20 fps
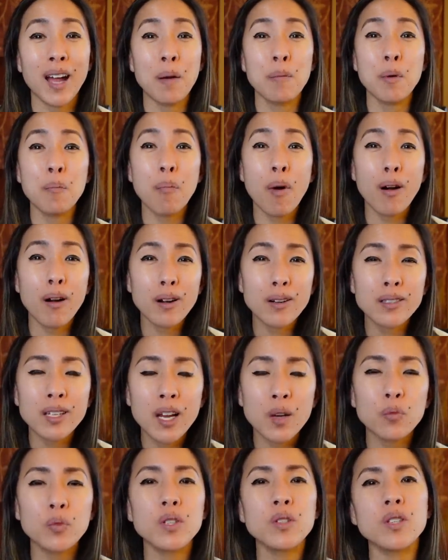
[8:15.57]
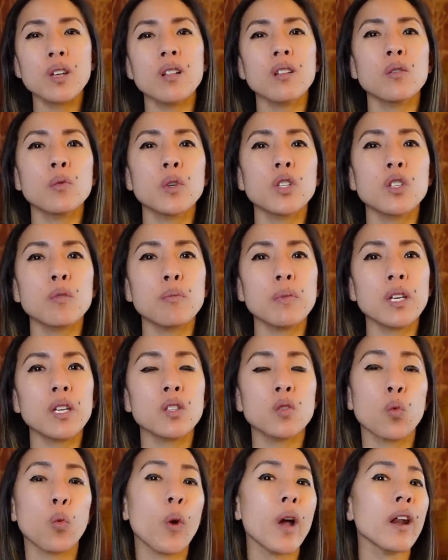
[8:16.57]
I'm a part-time reseller, which
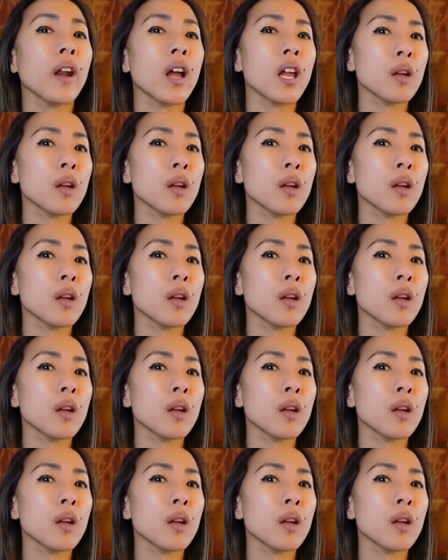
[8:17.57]
means when I